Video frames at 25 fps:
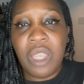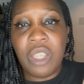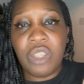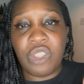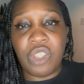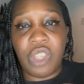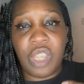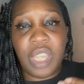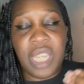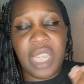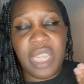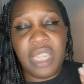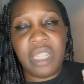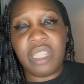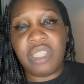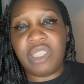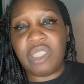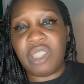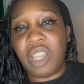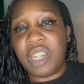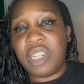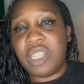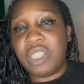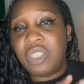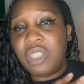So he
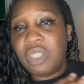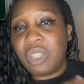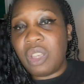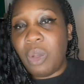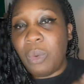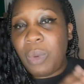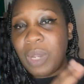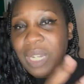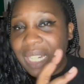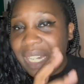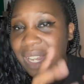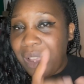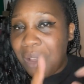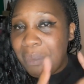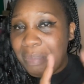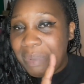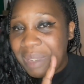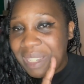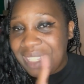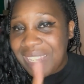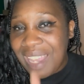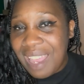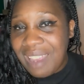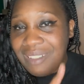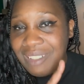decided to go a little
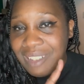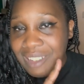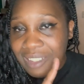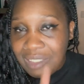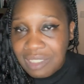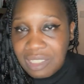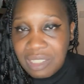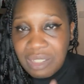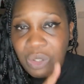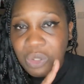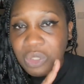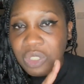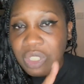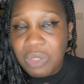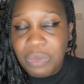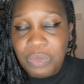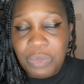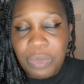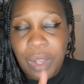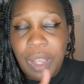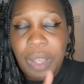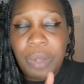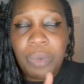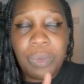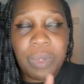bit down the
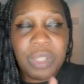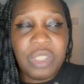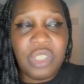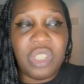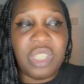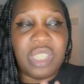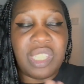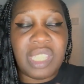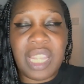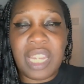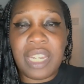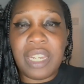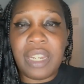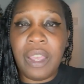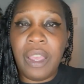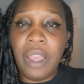insulting route when she said,